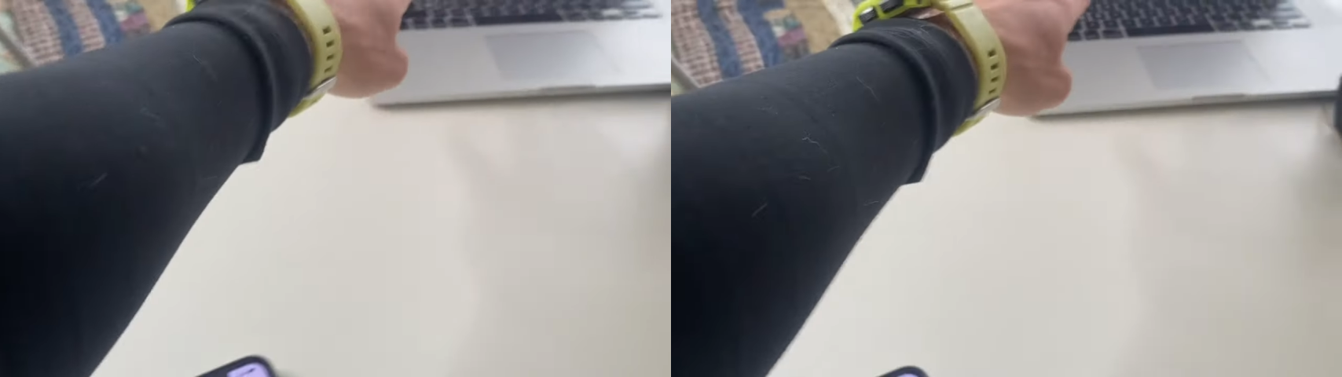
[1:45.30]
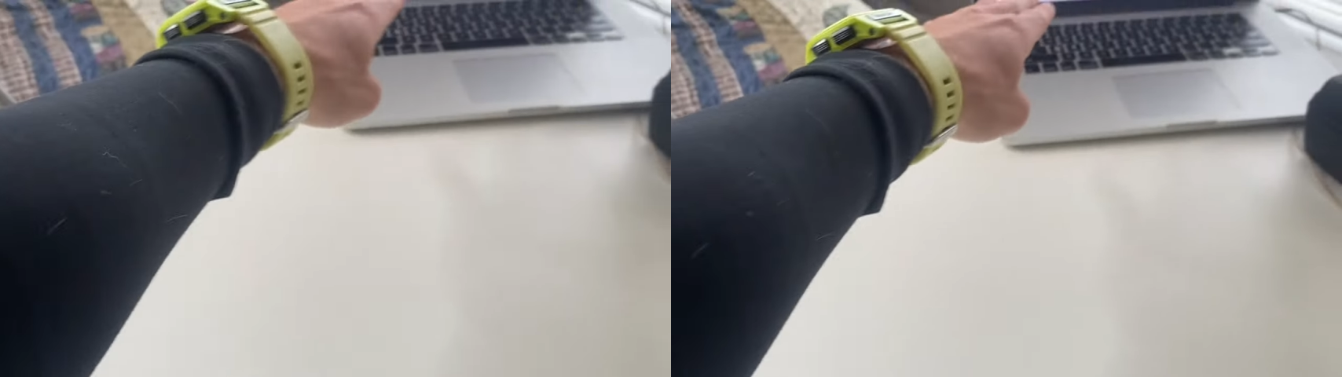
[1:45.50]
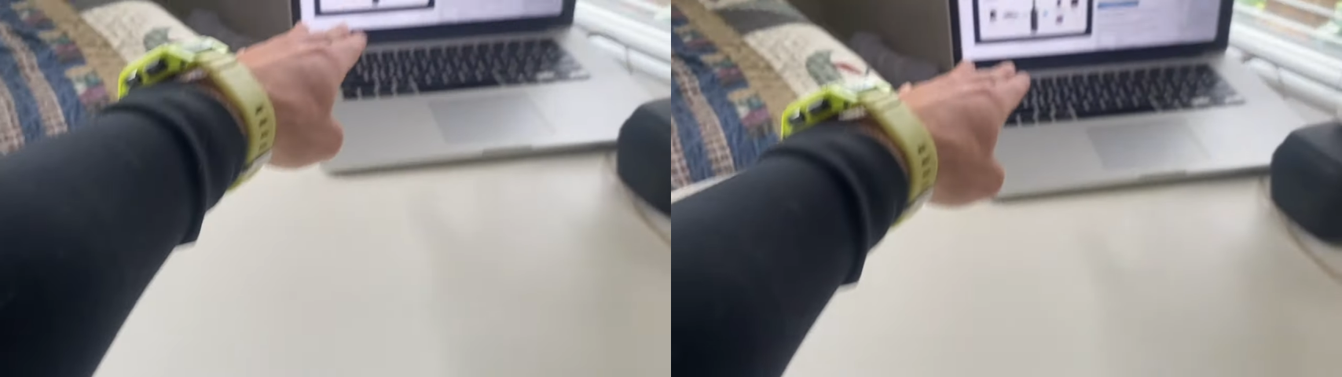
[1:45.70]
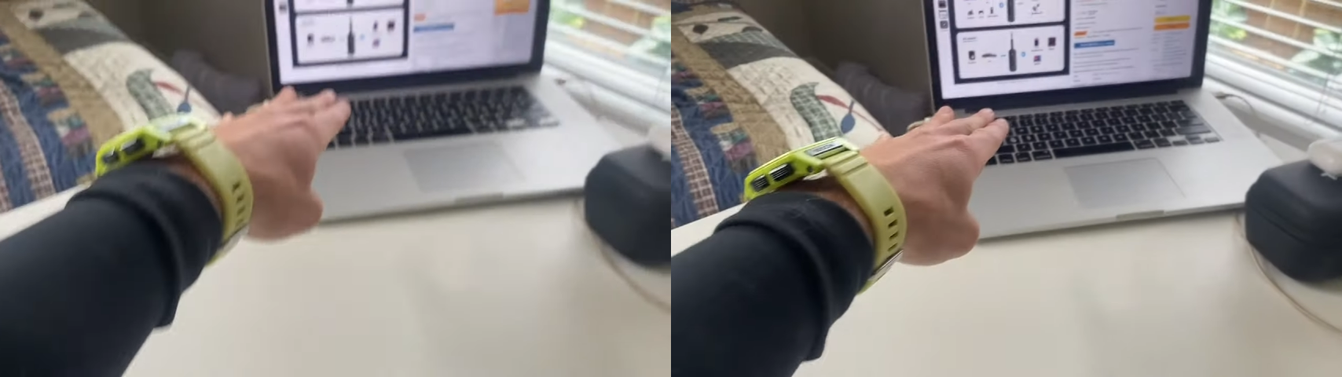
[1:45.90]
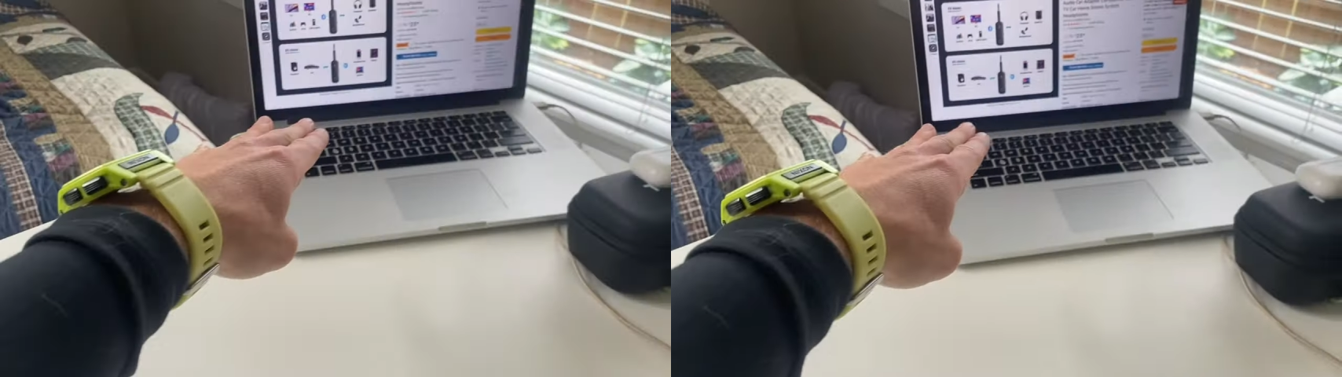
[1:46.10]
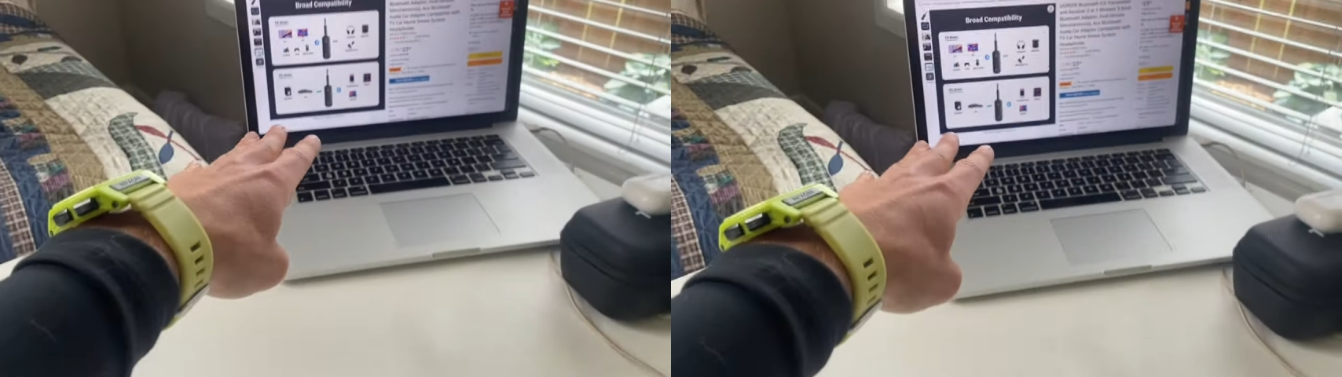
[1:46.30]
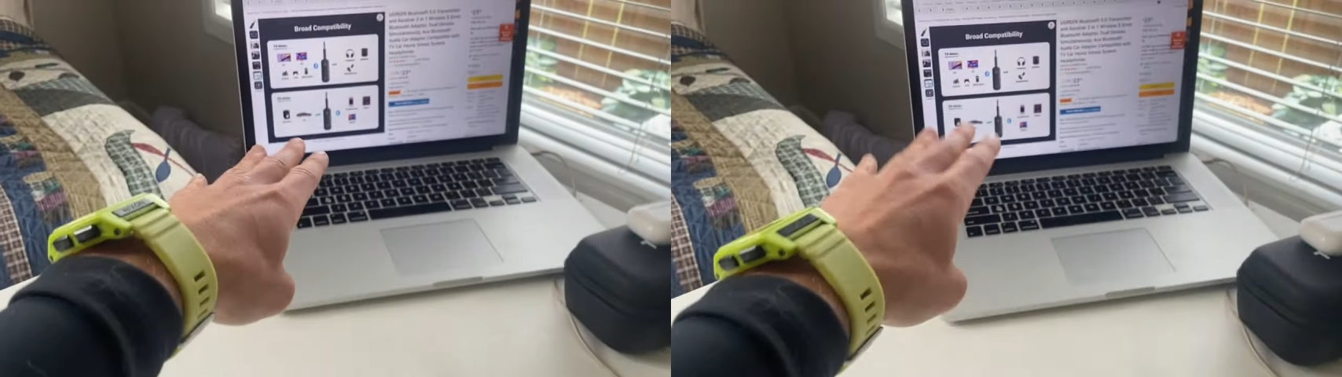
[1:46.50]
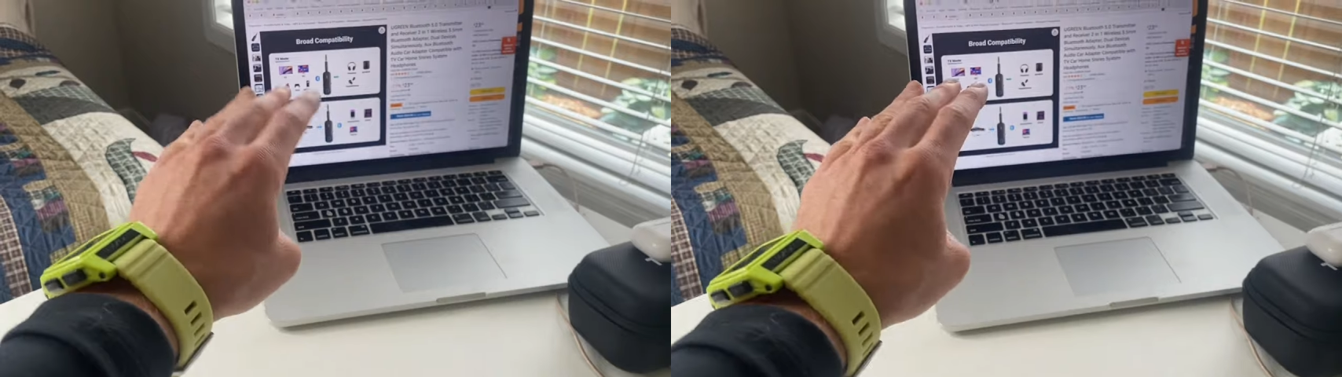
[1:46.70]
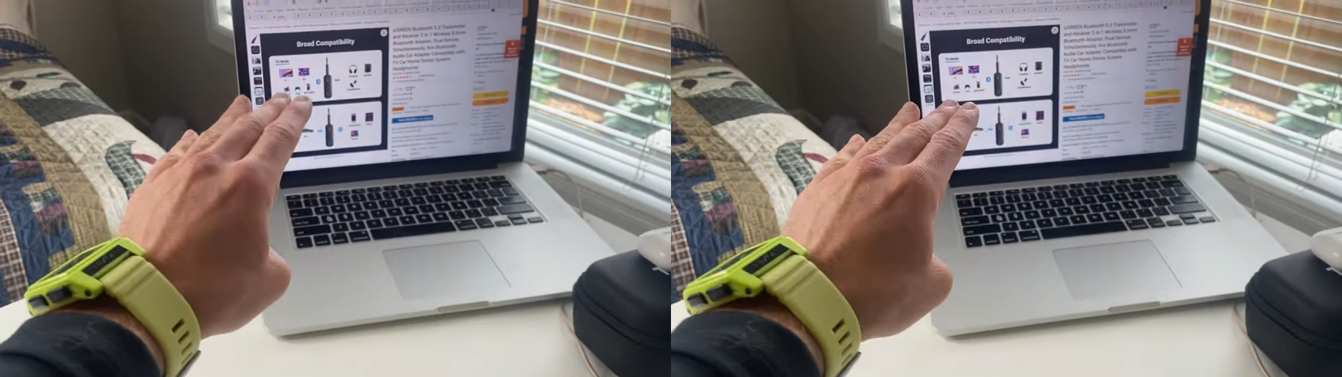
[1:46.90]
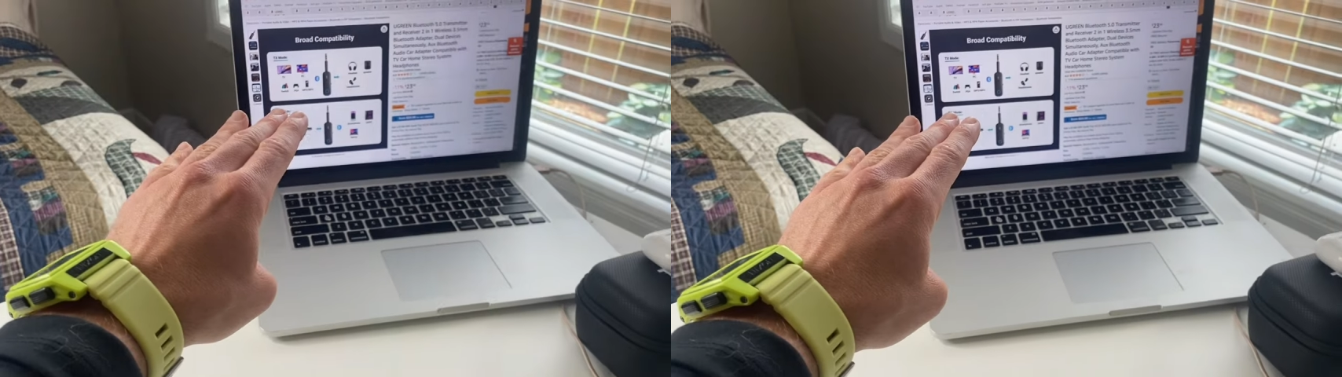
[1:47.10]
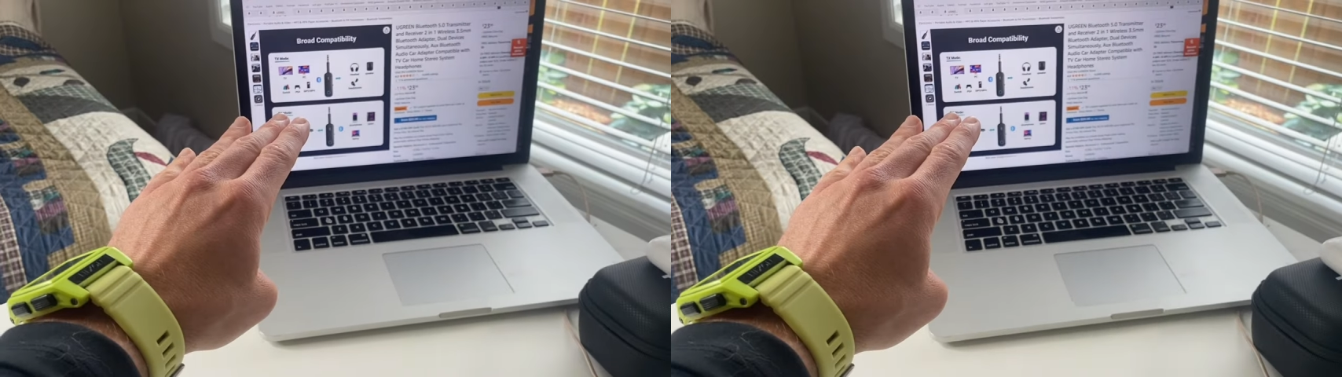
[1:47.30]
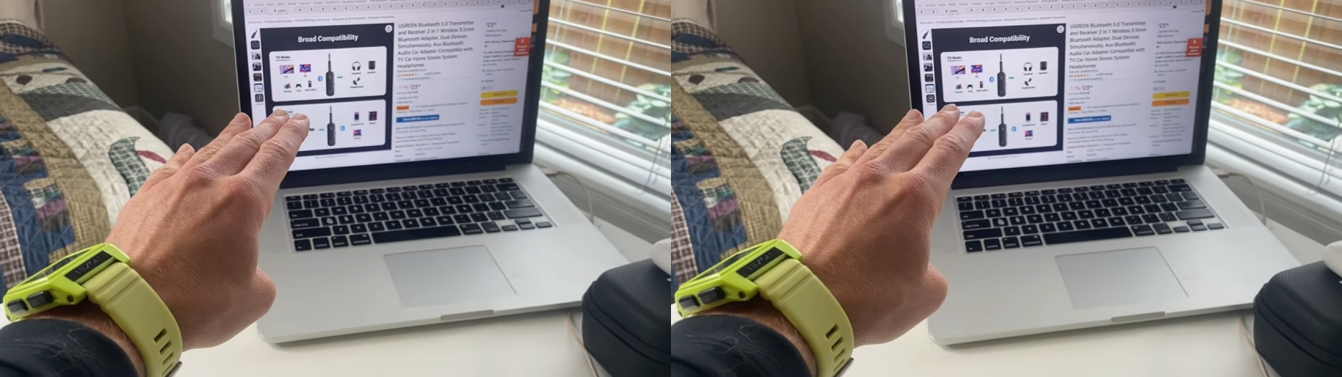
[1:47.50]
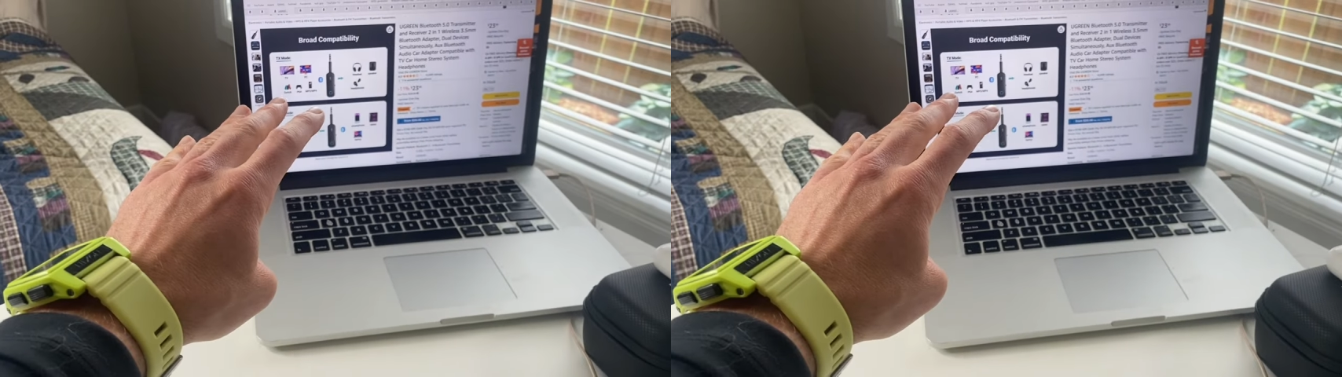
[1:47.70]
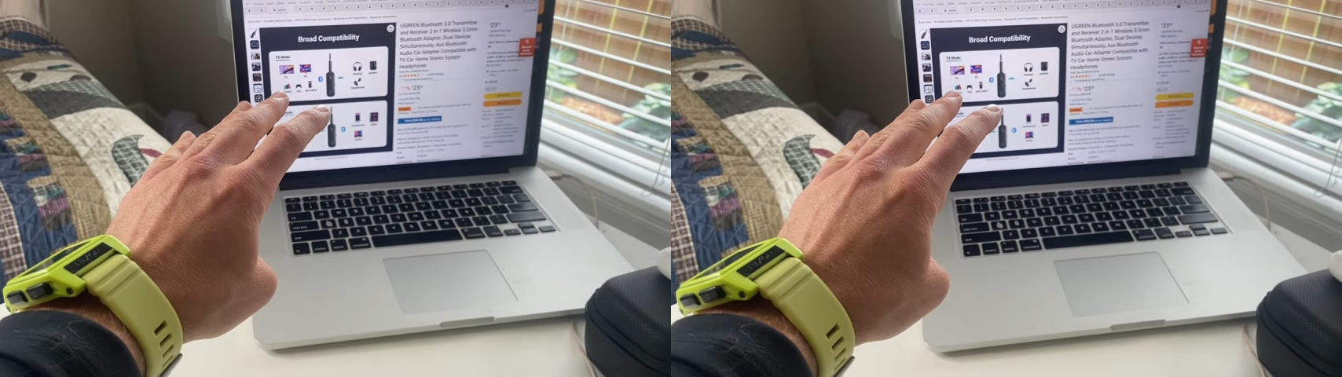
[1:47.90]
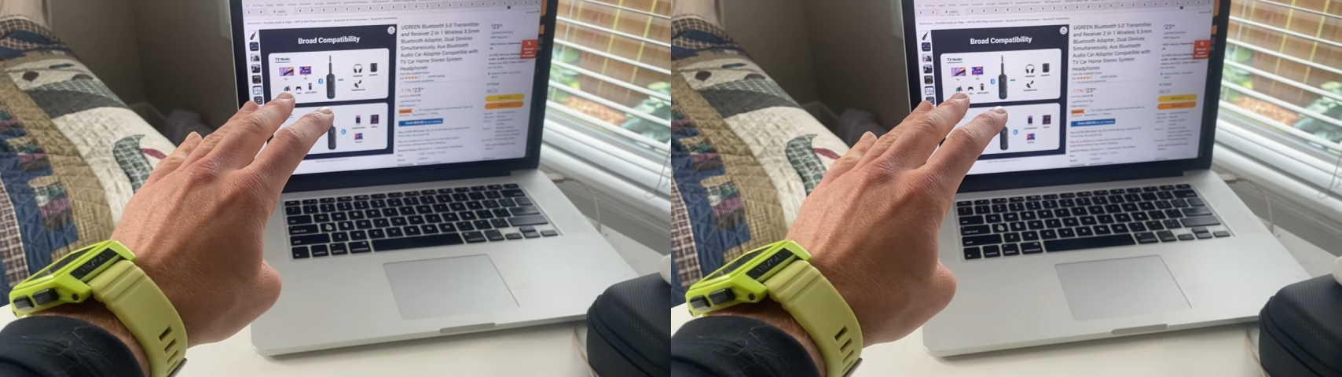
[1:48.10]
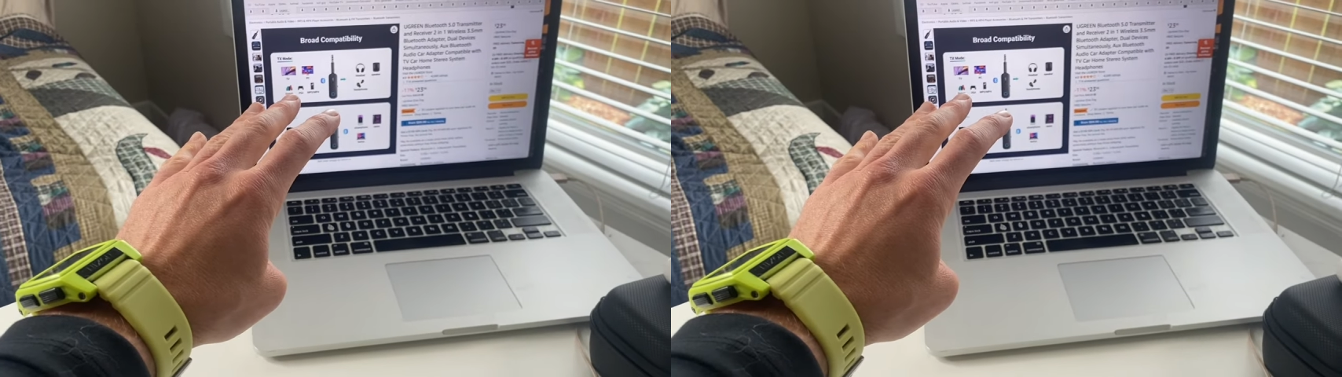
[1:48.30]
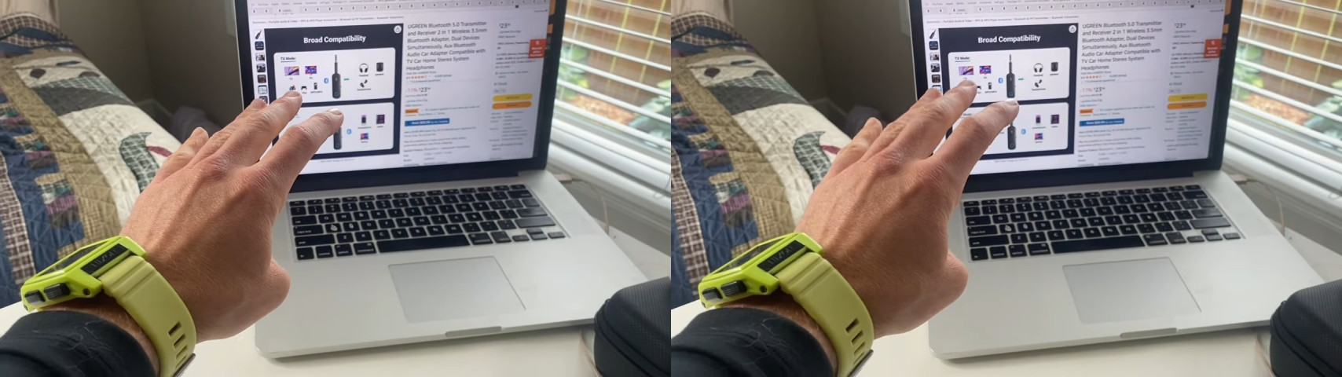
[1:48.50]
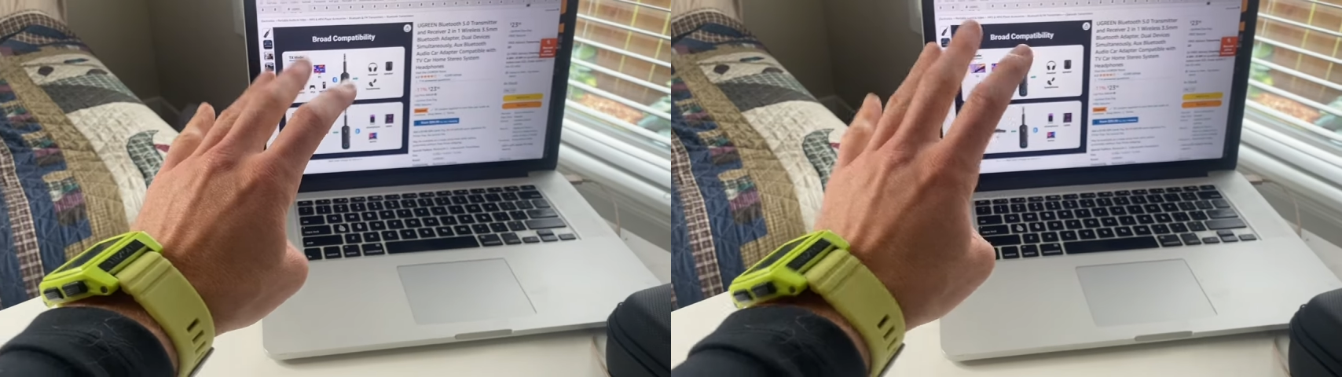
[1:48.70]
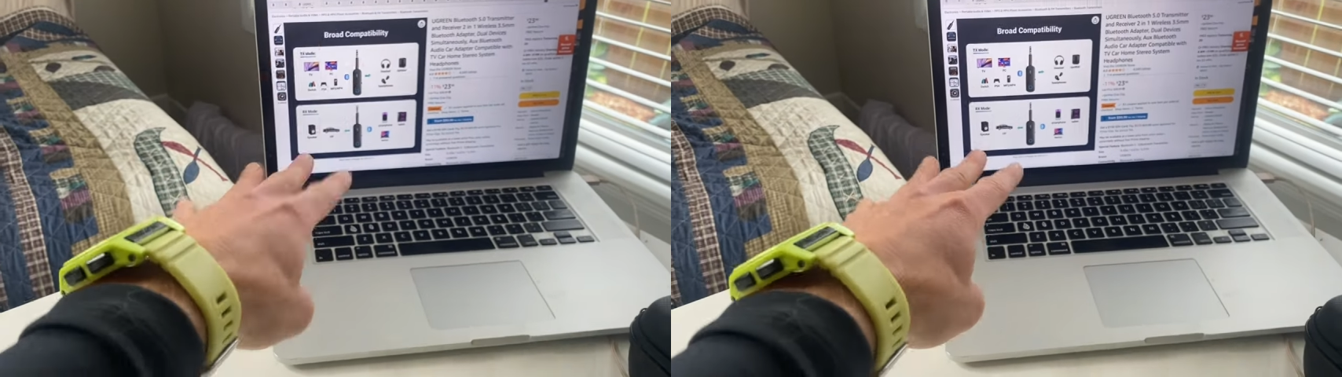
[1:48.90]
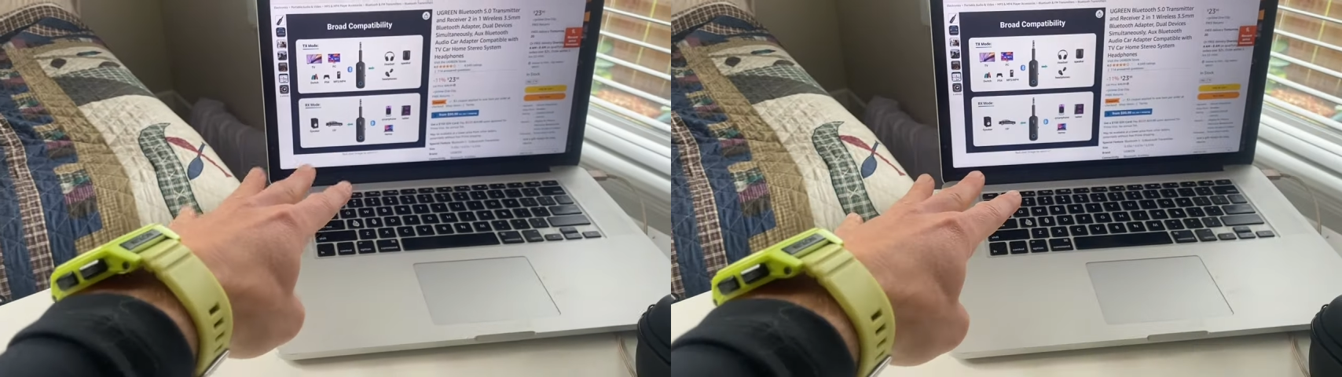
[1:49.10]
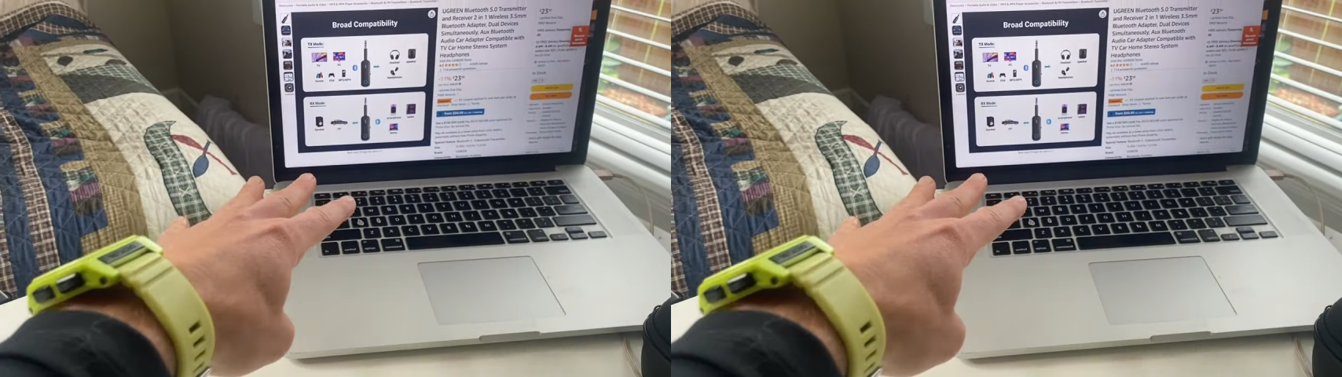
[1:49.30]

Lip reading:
Nobody's mouth can be seen.